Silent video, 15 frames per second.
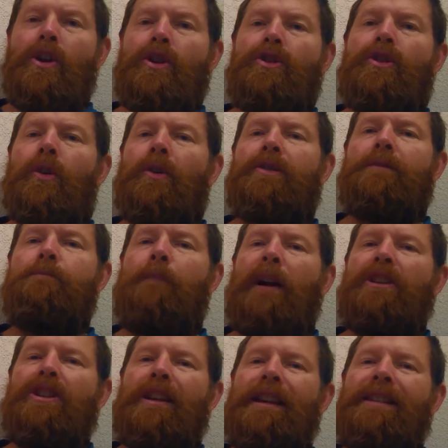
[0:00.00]
So it's
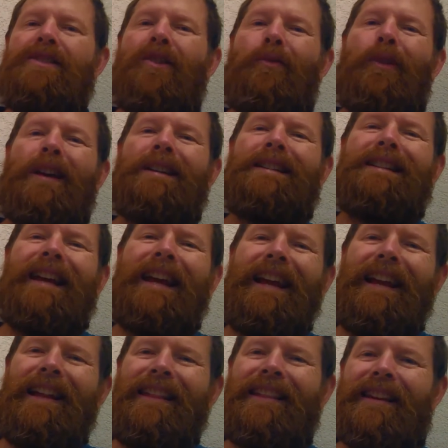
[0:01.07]
much easier if we could
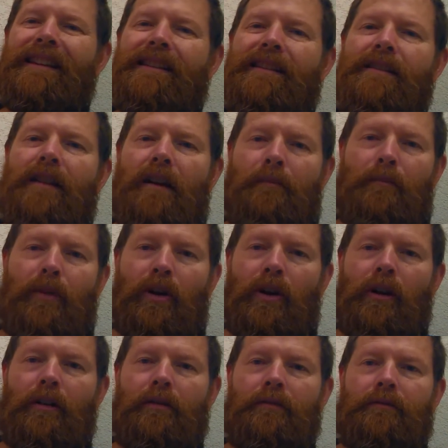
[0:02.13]
take this
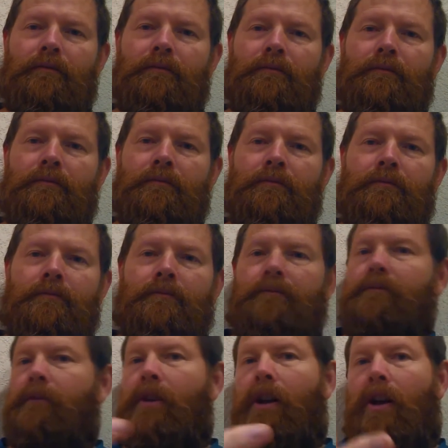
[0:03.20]
number,
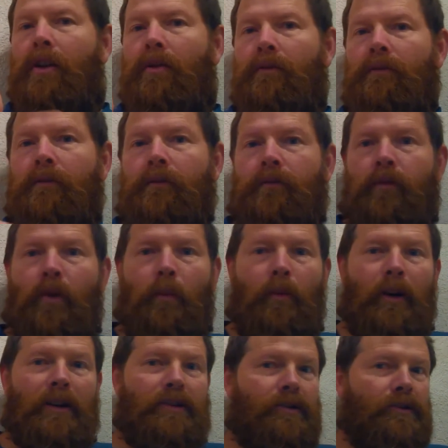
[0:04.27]

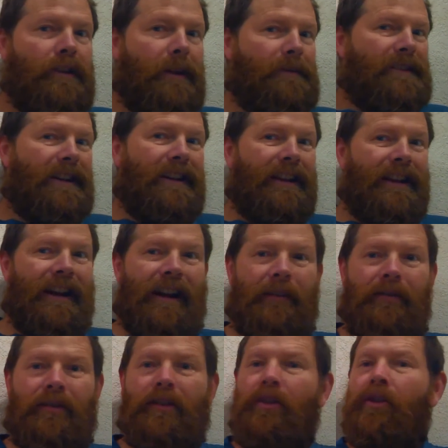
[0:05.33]
4.2 times 10 to the negative
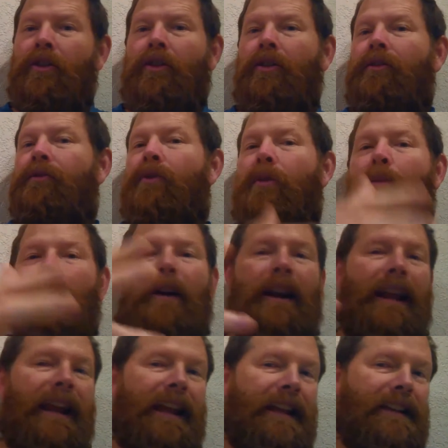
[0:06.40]
3rd,
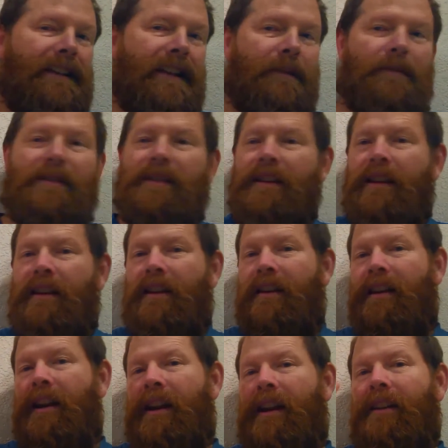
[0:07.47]
4.8 times 10 to the
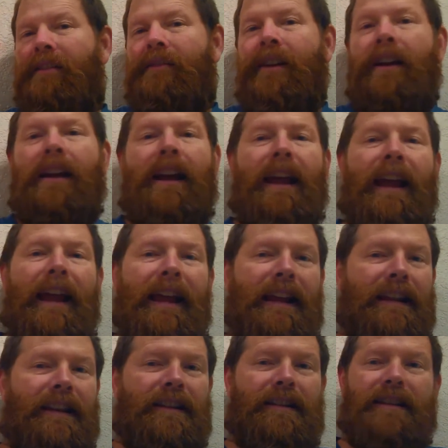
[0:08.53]
negative
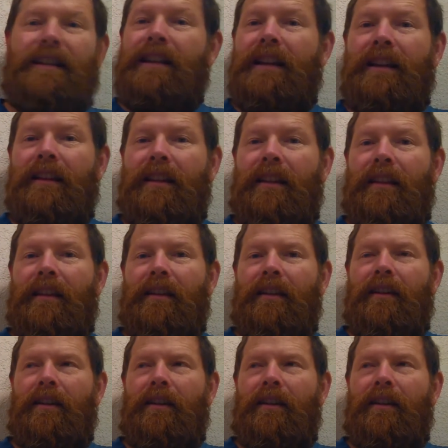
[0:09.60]
18th.